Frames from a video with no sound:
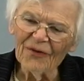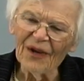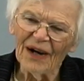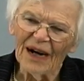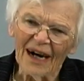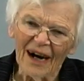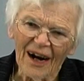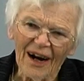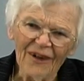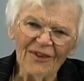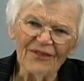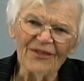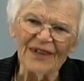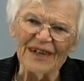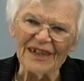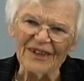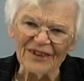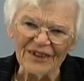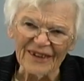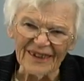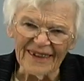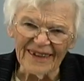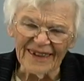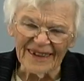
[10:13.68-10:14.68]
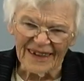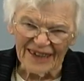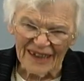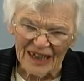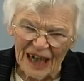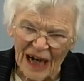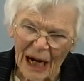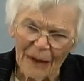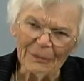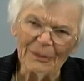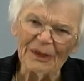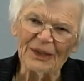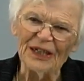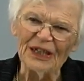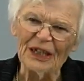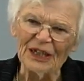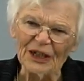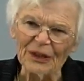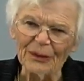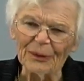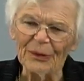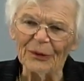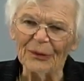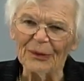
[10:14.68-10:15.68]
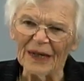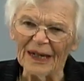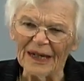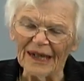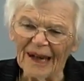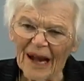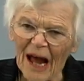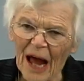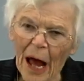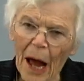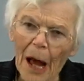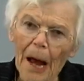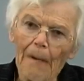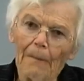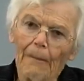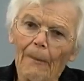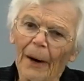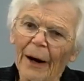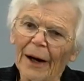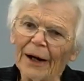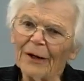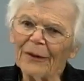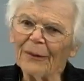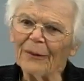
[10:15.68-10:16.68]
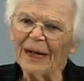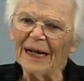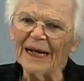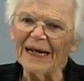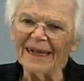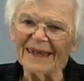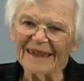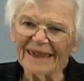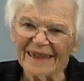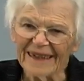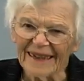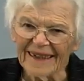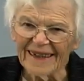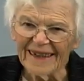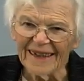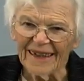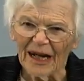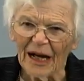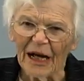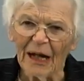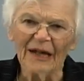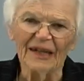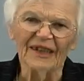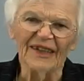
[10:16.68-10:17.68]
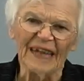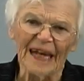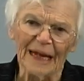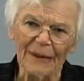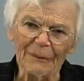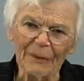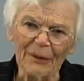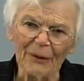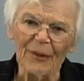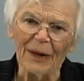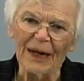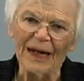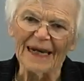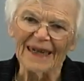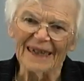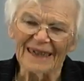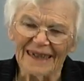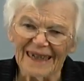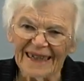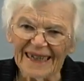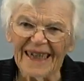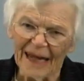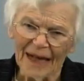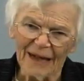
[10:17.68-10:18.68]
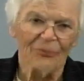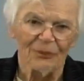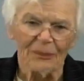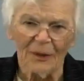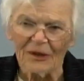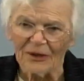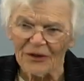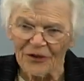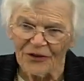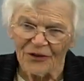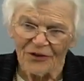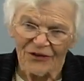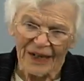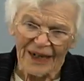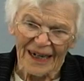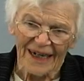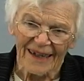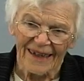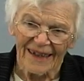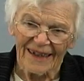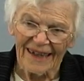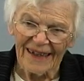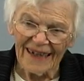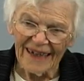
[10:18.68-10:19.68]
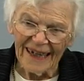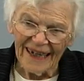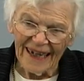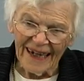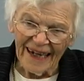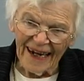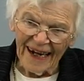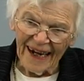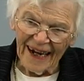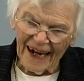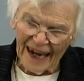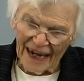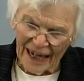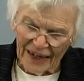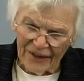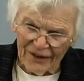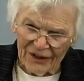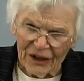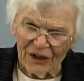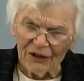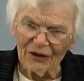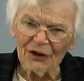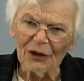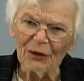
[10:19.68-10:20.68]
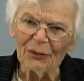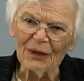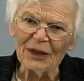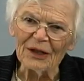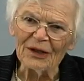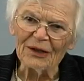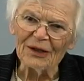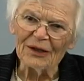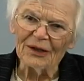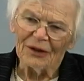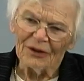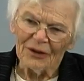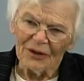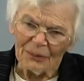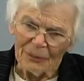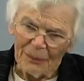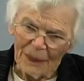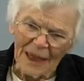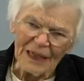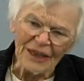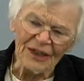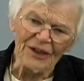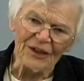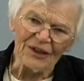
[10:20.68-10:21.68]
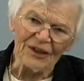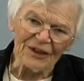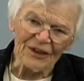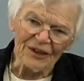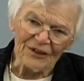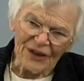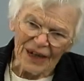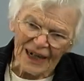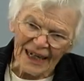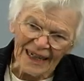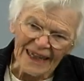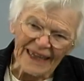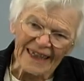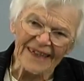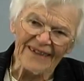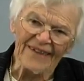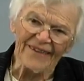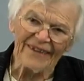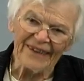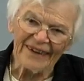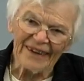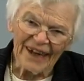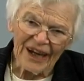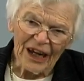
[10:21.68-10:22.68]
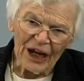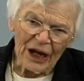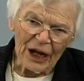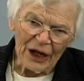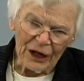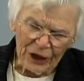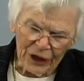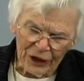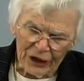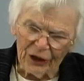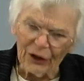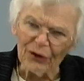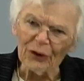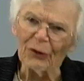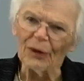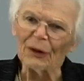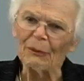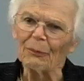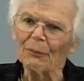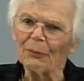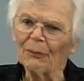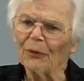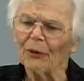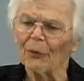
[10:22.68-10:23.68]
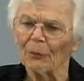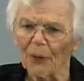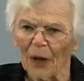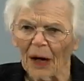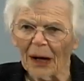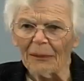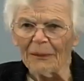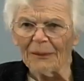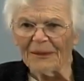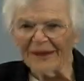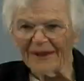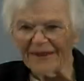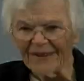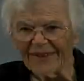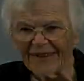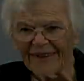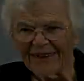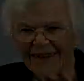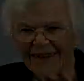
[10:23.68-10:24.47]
all functions is competition between body weight and segment weight and muscle strength. If you don't know what the patient's strength is, you don't know what your problem is.